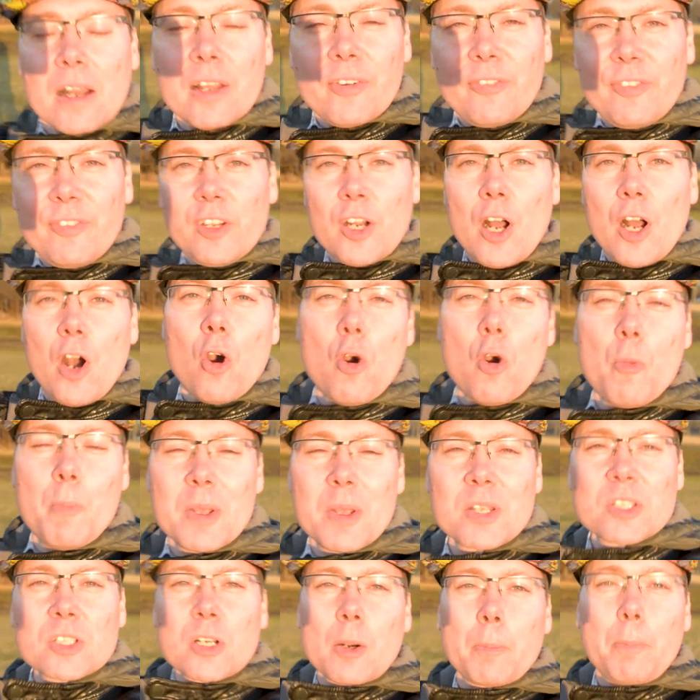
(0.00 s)
if you know who
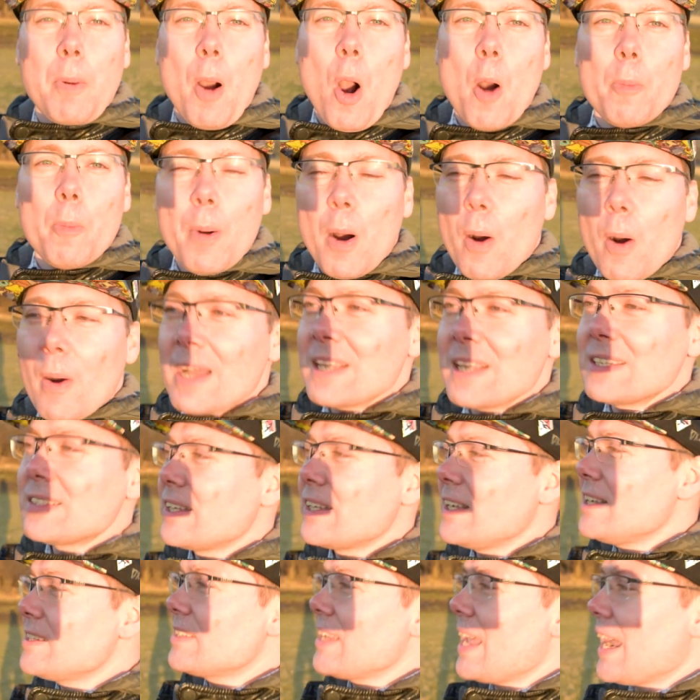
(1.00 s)
Mr. Popo is,
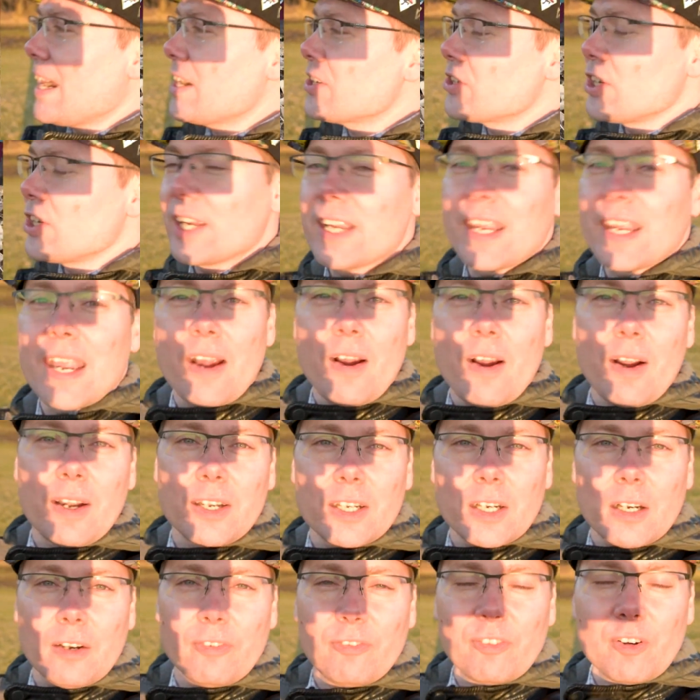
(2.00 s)
he's actually a
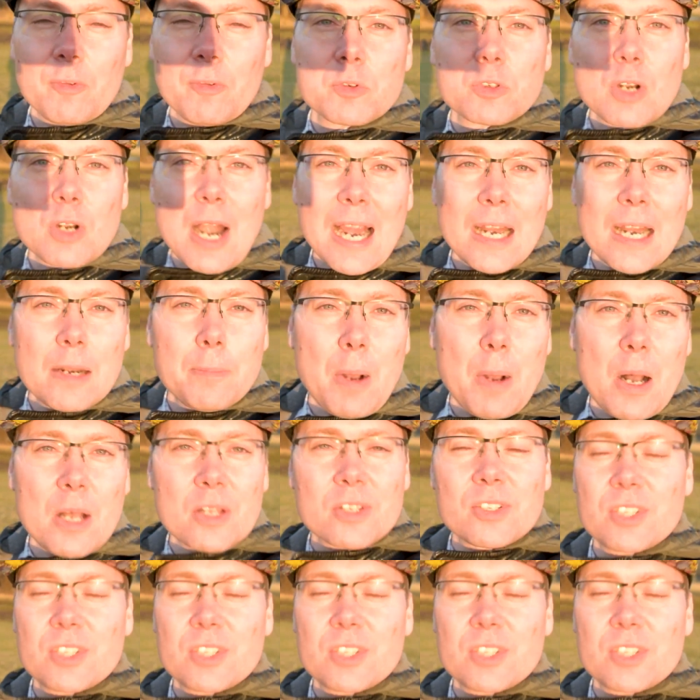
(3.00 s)
character from Dragon Ball